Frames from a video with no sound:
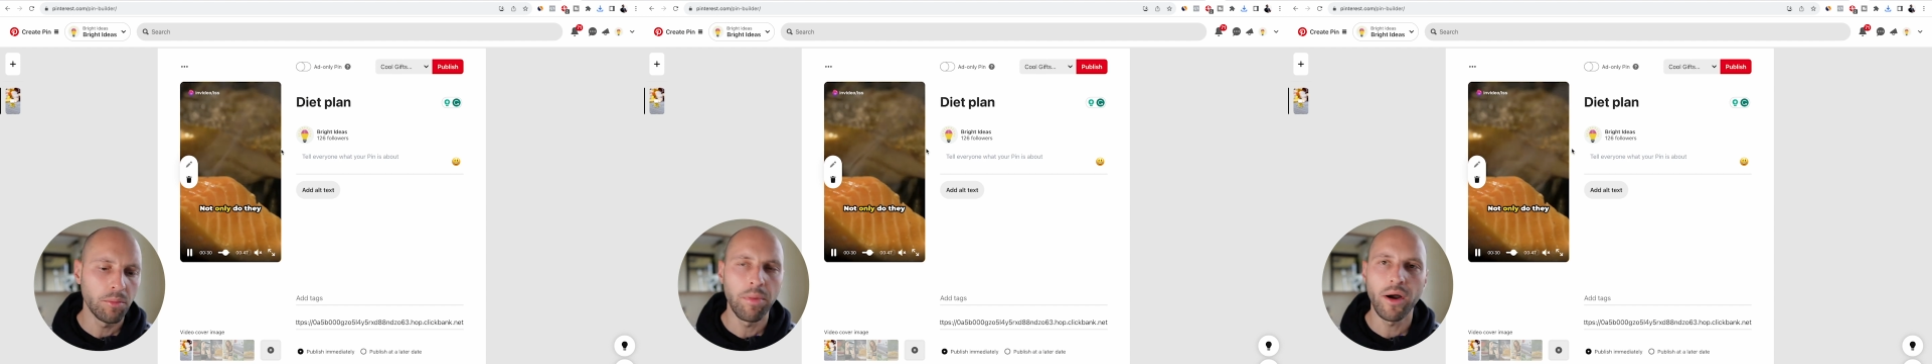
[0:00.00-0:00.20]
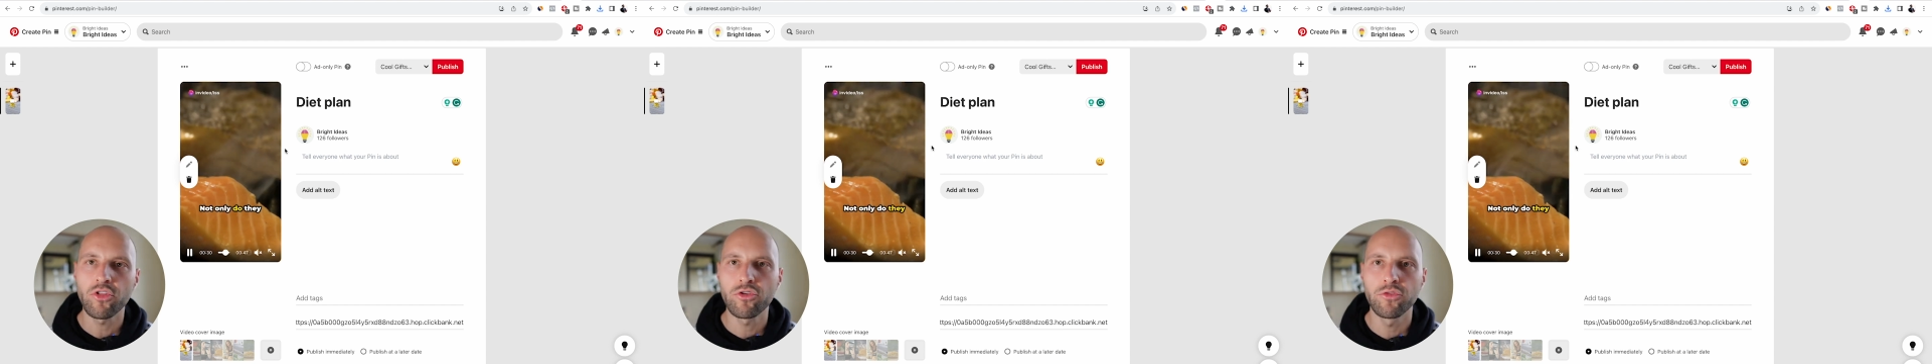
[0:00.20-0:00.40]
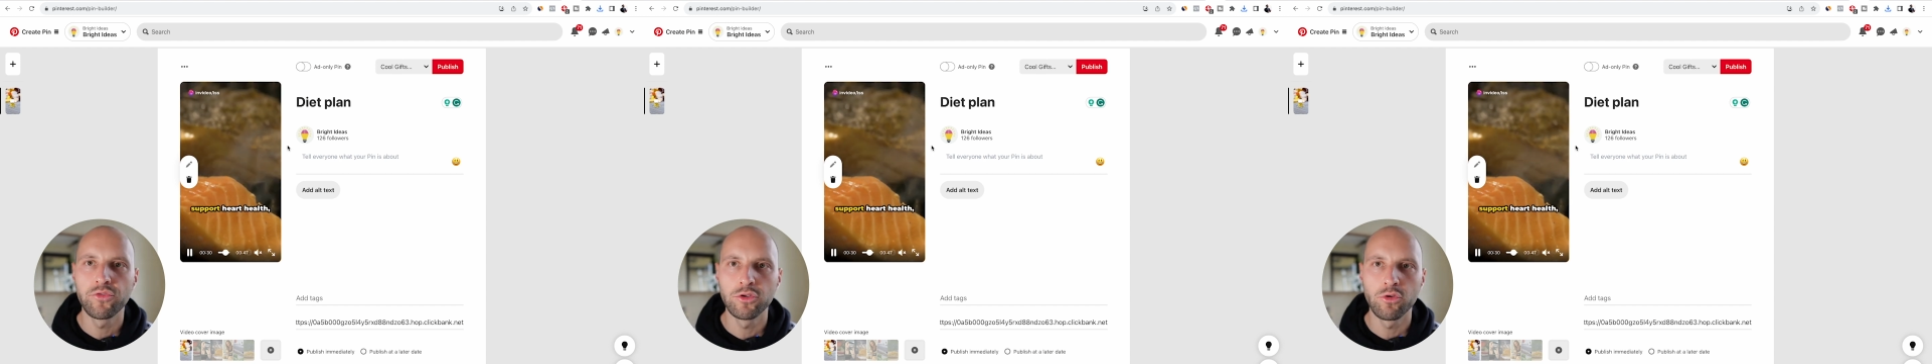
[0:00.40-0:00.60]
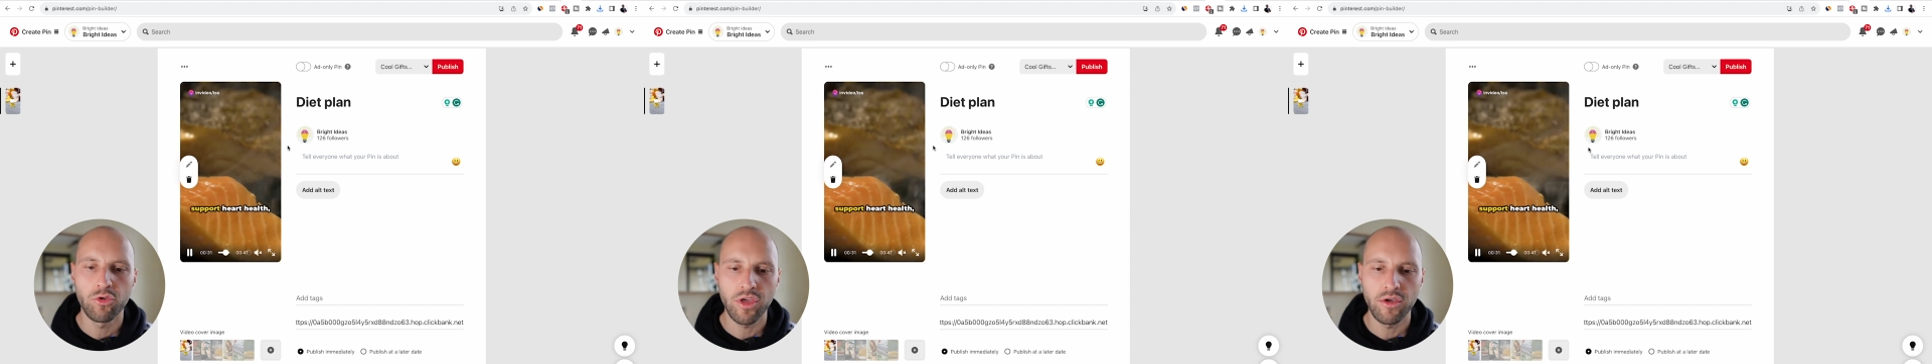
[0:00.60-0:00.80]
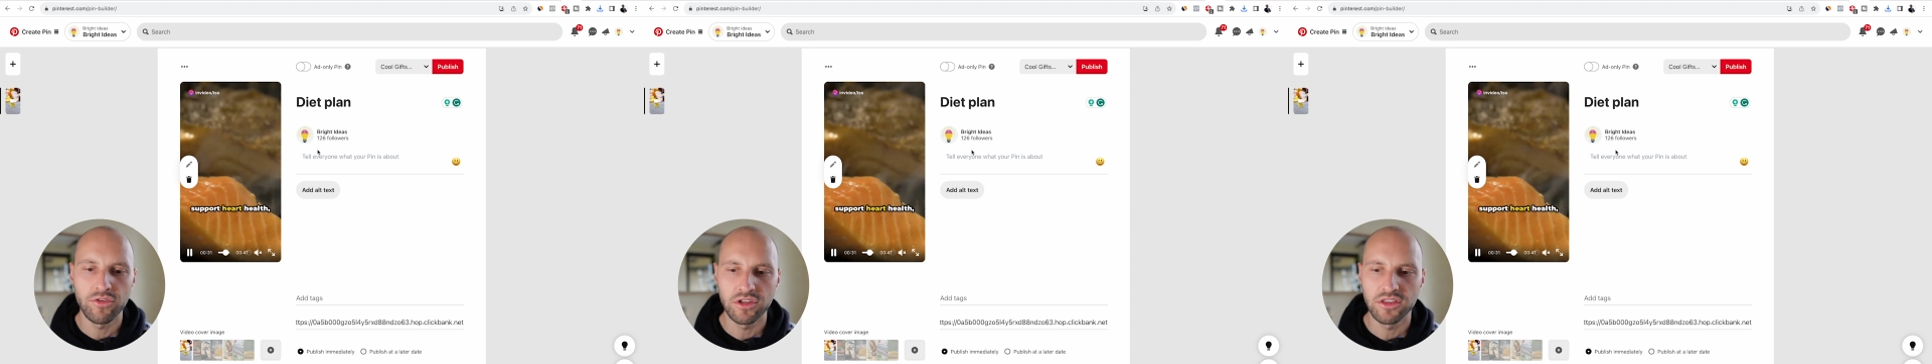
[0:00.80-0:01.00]
bunch of videos
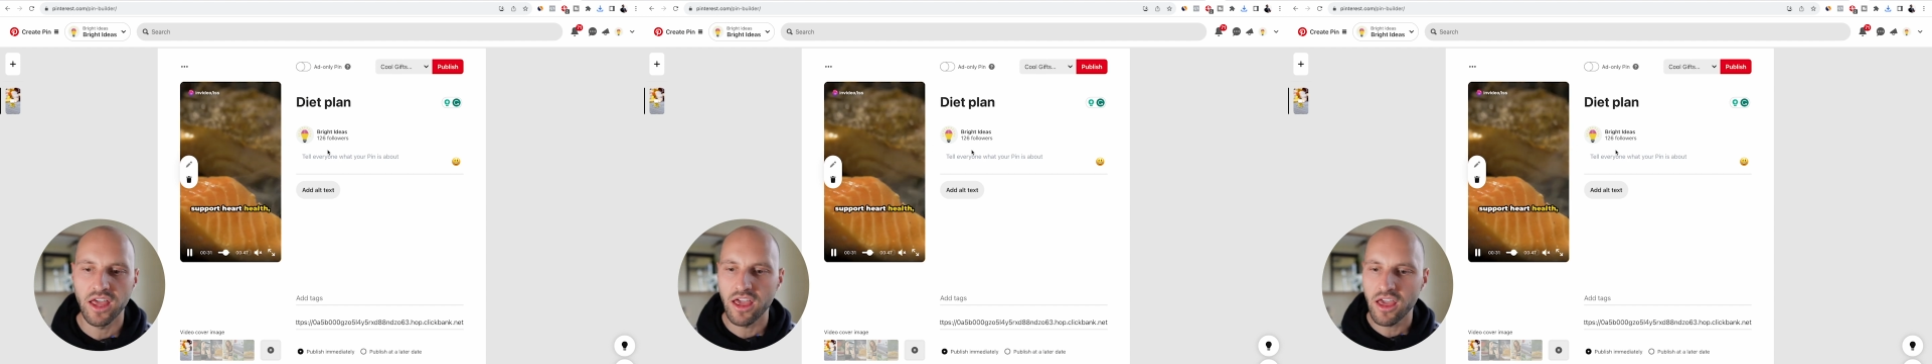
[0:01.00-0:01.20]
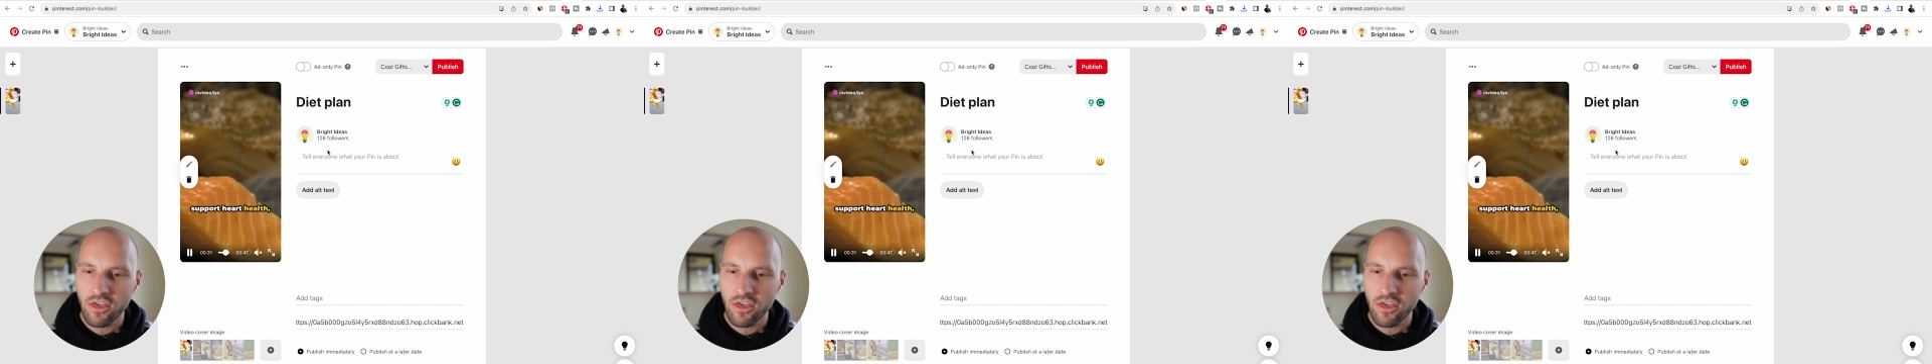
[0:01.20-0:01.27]
every day.